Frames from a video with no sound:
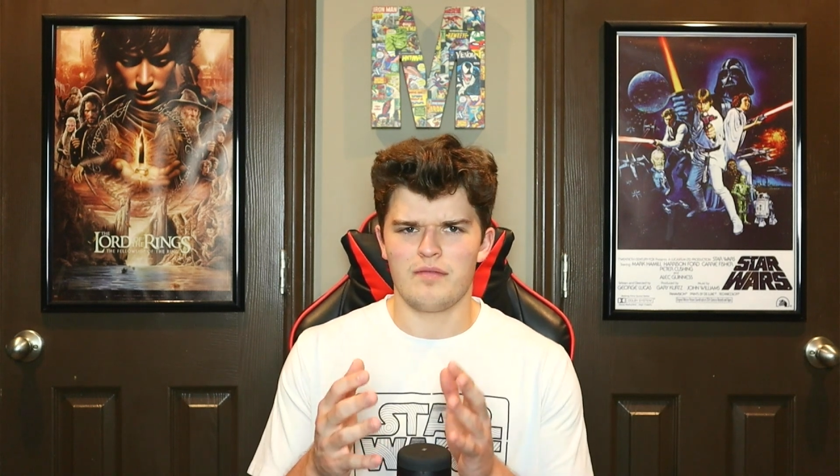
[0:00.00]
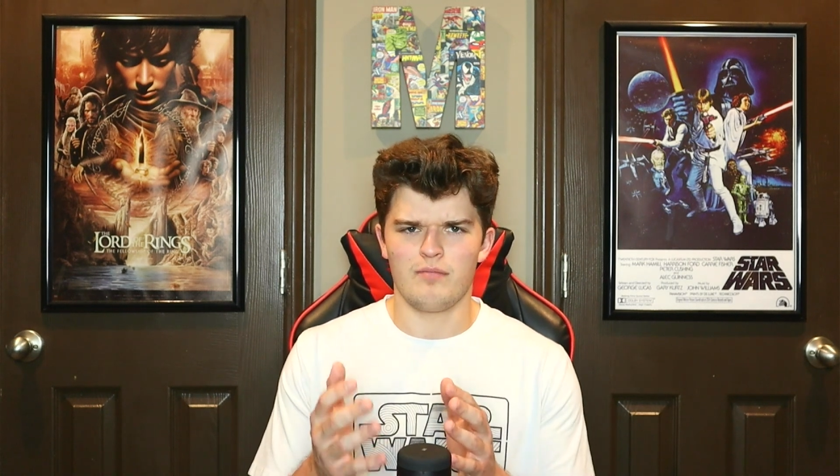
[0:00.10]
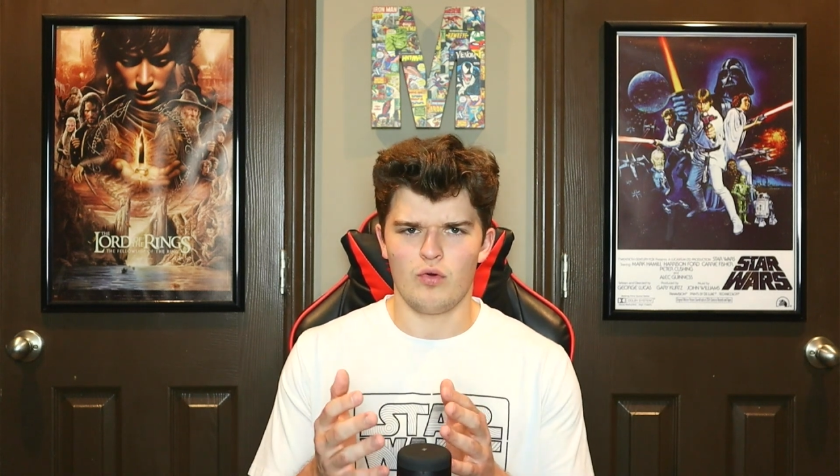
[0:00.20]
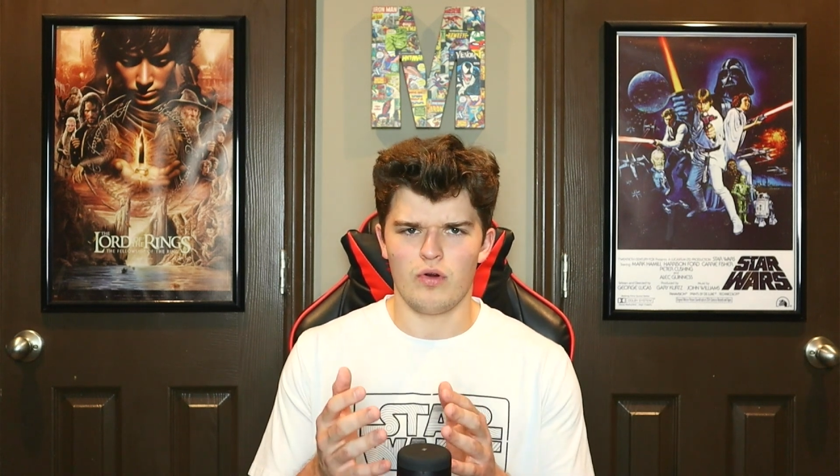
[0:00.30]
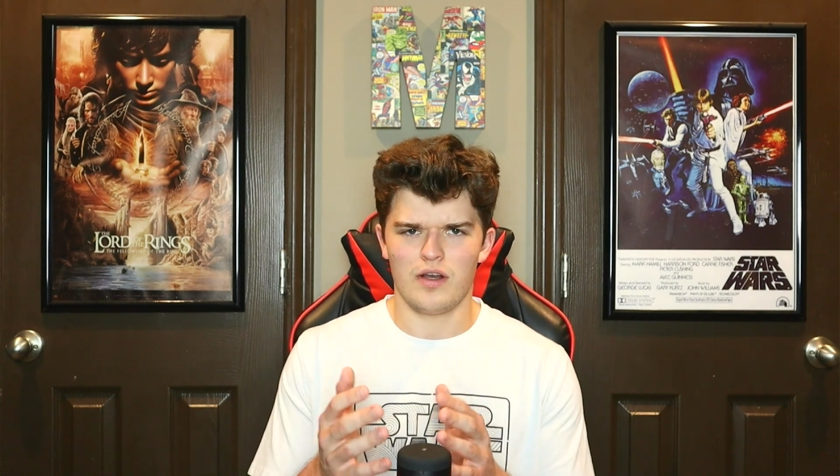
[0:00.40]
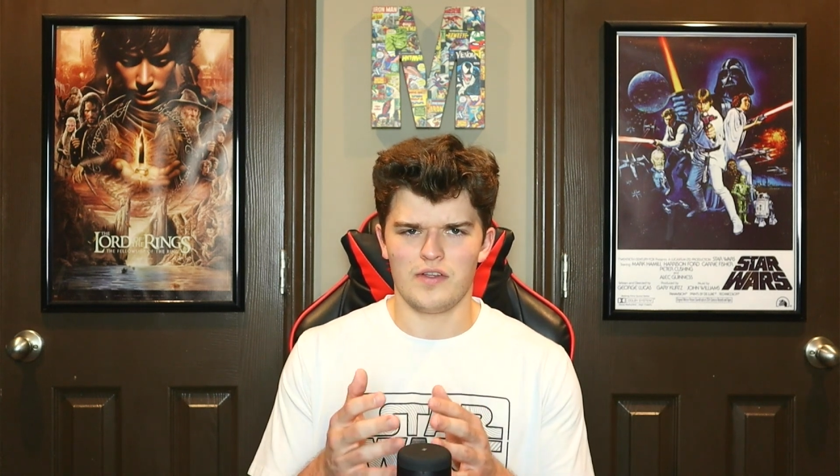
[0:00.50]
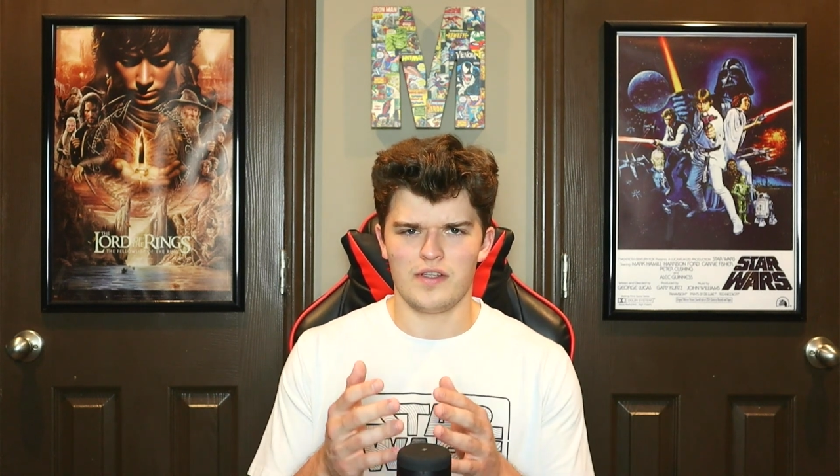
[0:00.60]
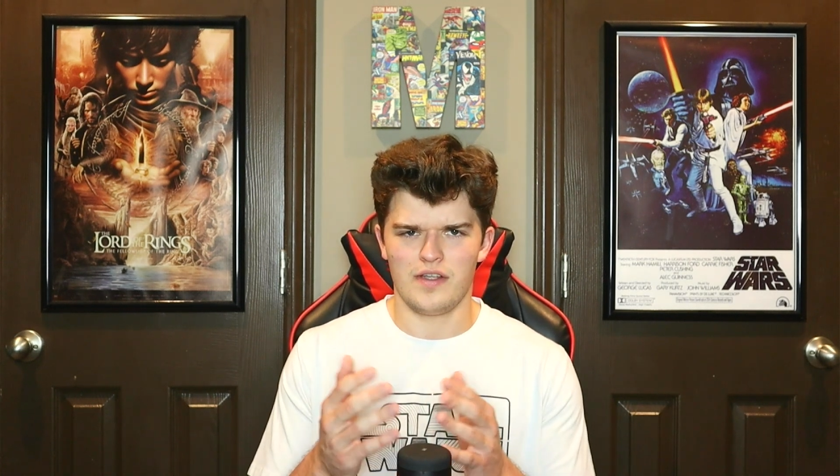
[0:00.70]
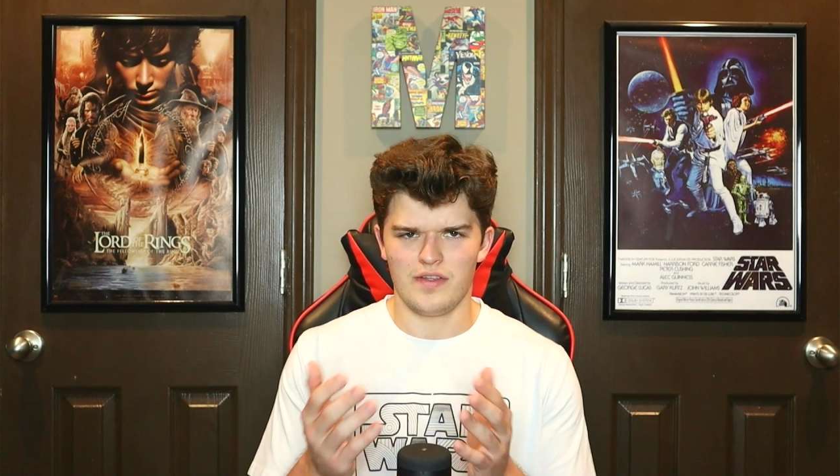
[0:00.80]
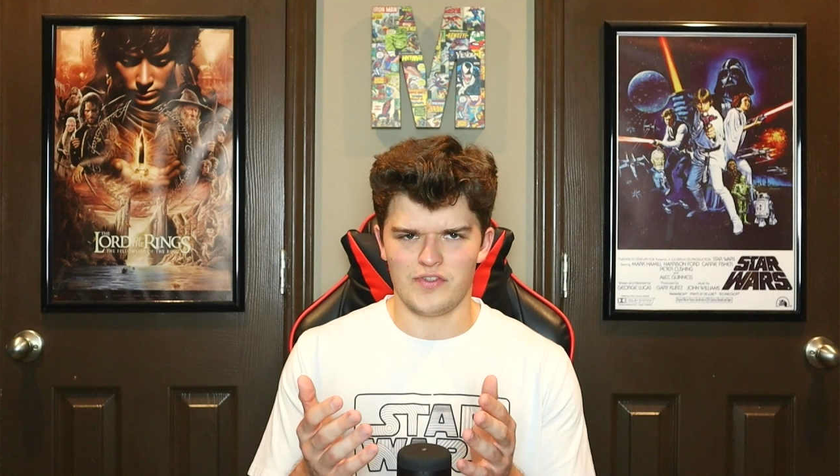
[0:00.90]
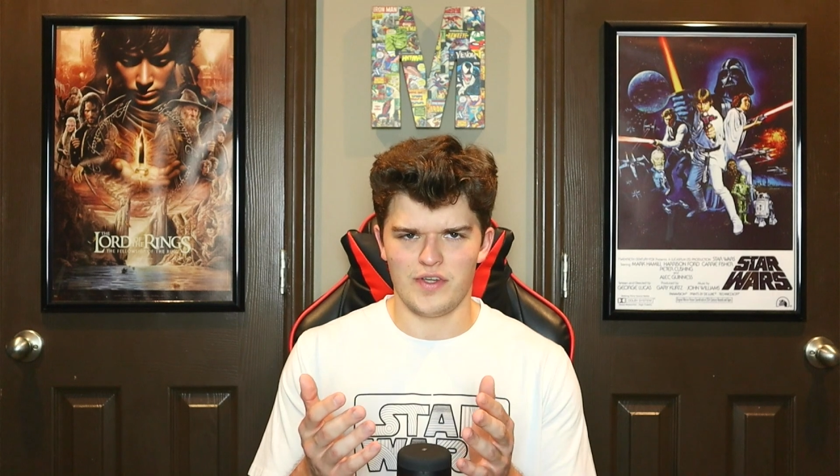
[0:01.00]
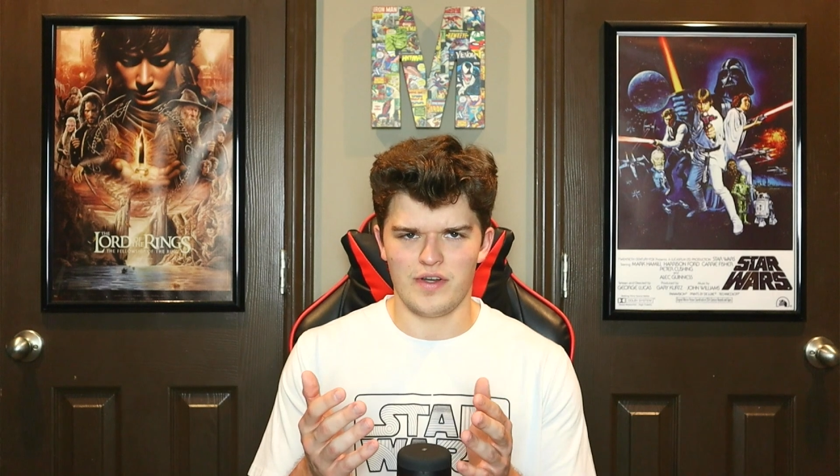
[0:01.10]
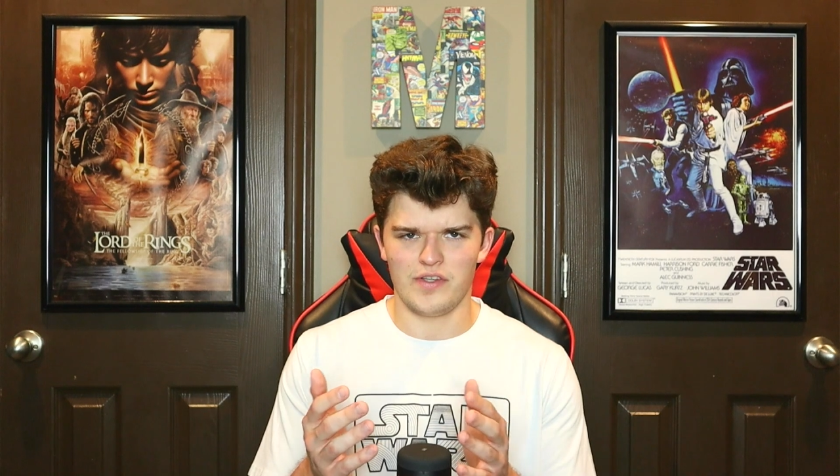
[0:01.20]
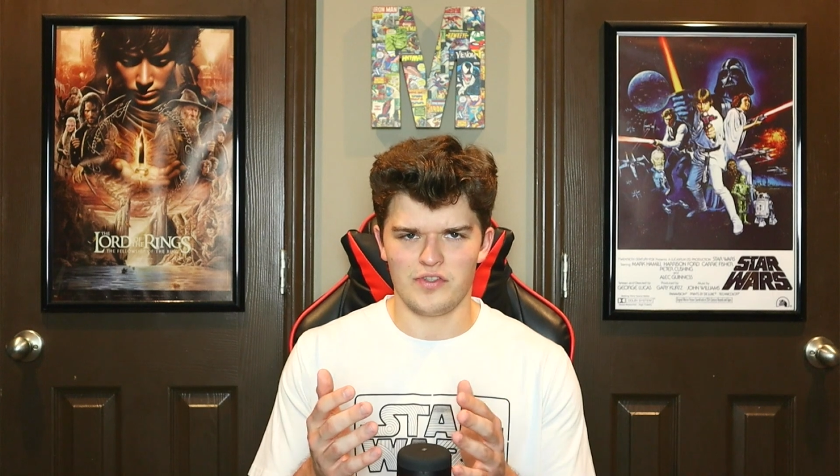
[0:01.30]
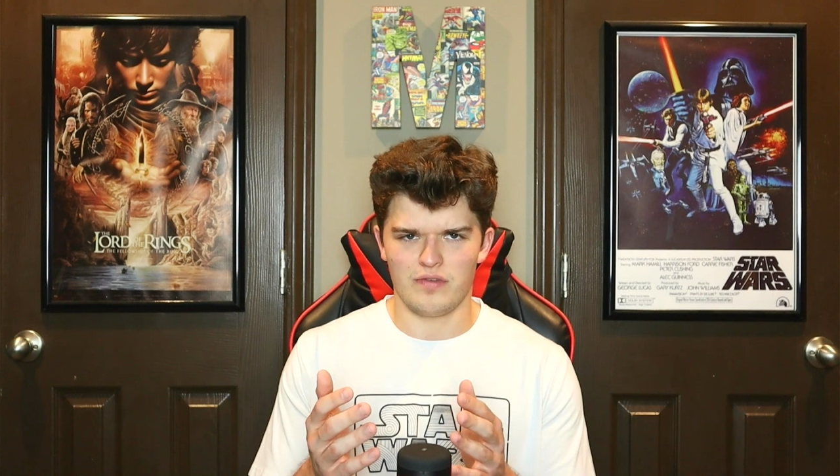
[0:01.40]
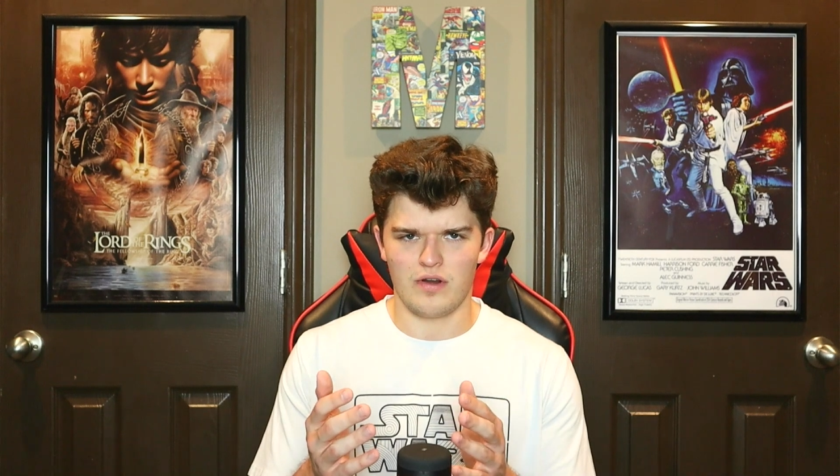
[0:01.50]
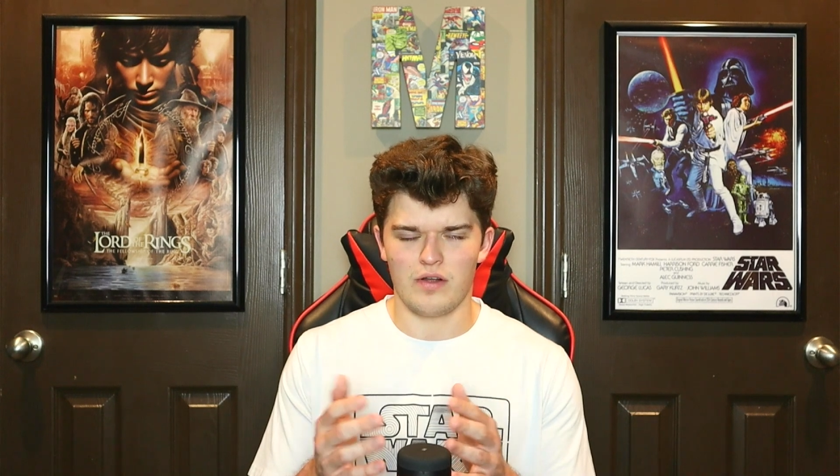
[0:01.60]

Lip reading: more in the series overall,